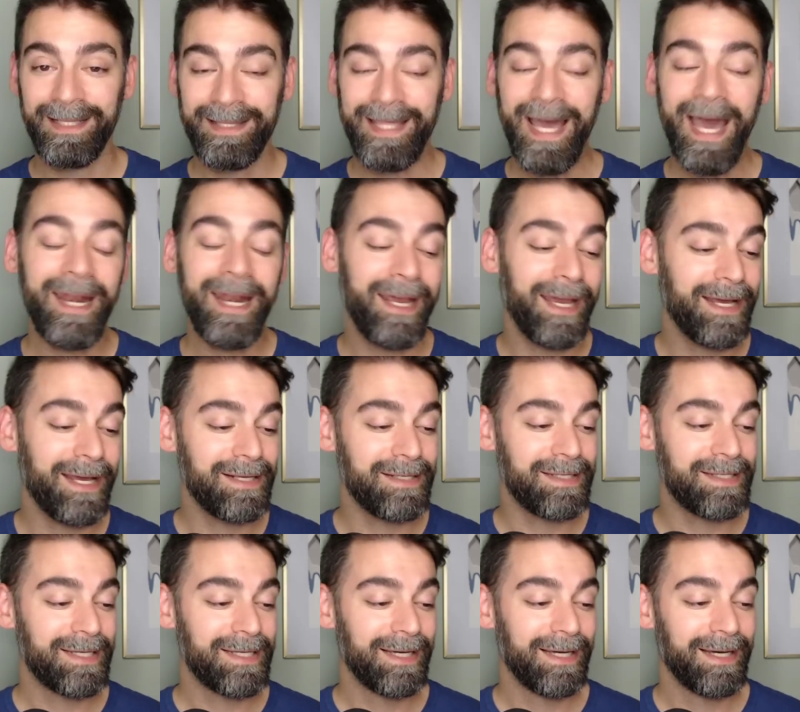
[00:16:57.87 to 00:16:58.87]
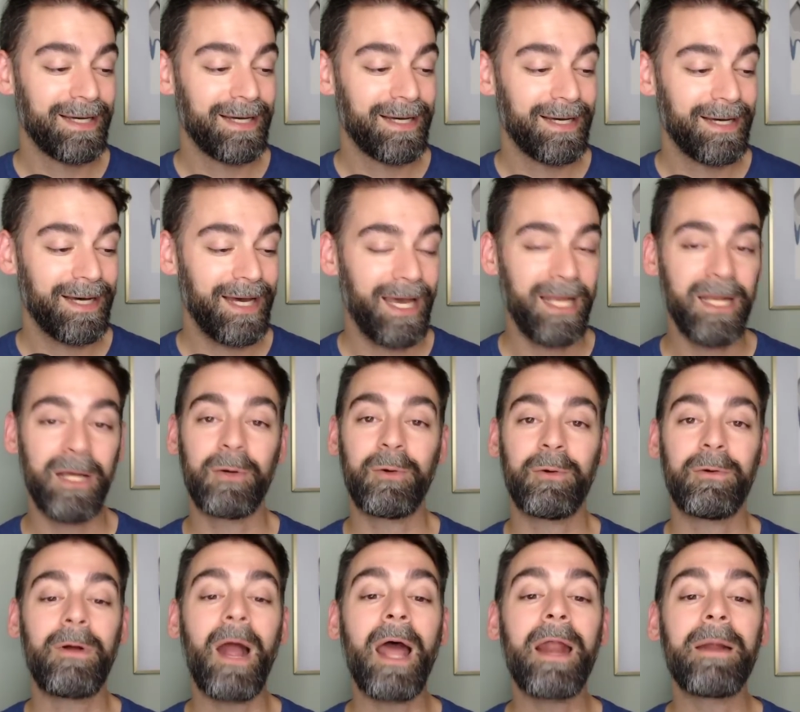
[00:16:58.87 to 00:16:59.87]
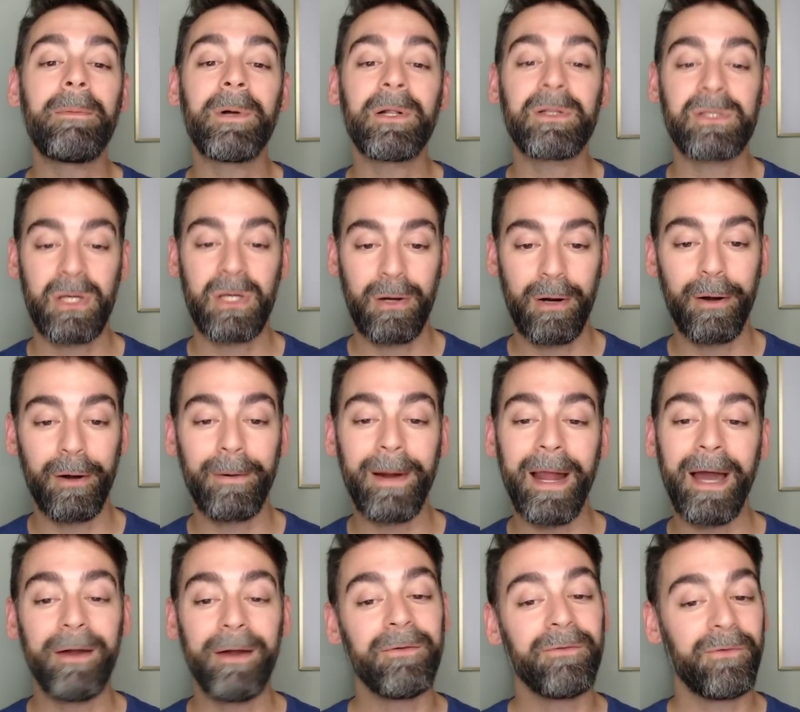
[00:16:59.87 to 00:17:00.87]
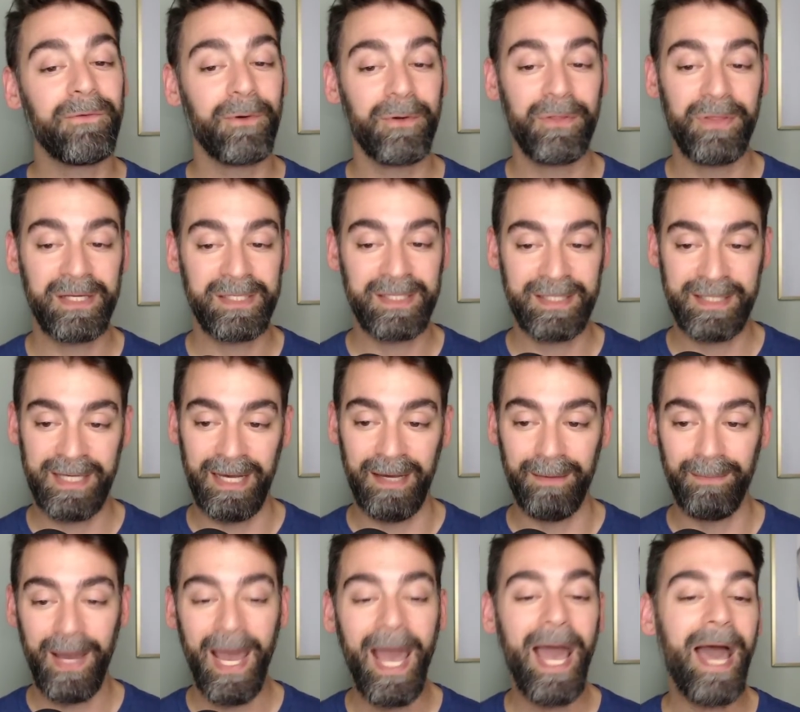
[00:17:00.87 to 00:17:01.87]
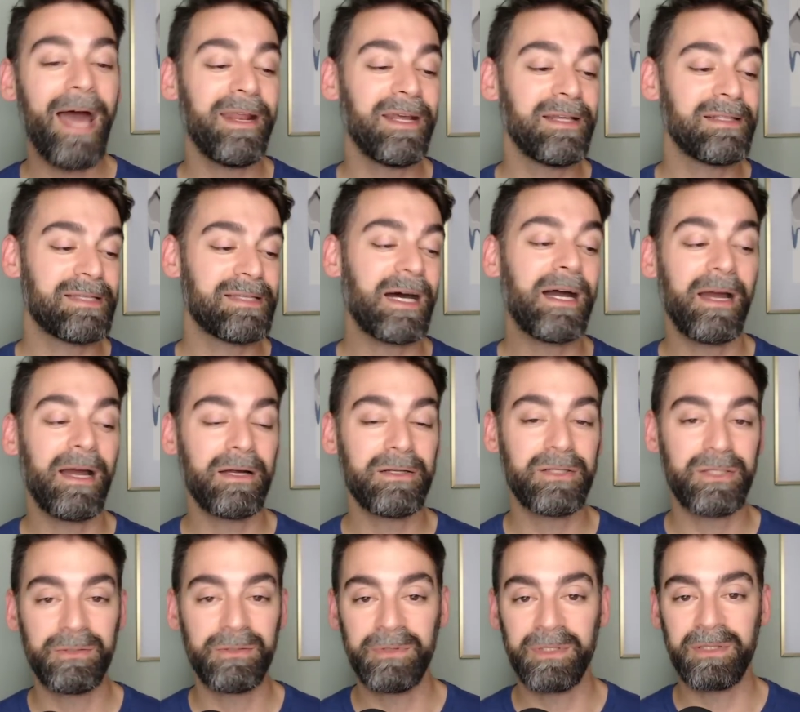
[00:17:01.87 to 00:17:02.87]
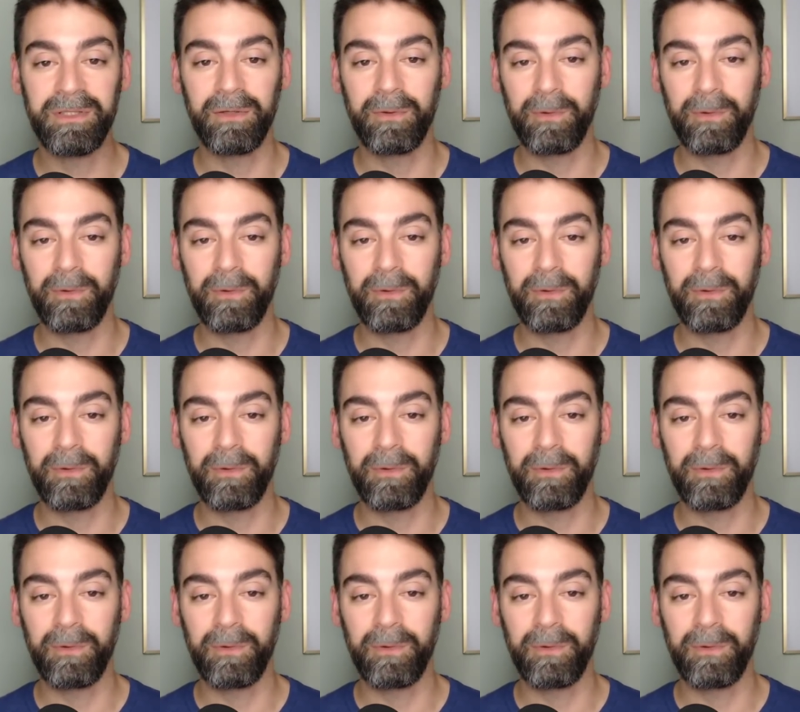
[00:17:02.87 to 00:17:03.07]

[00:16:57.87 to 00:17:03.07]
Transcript: That is an incredible turnaround for this team. Adding Zion to it, the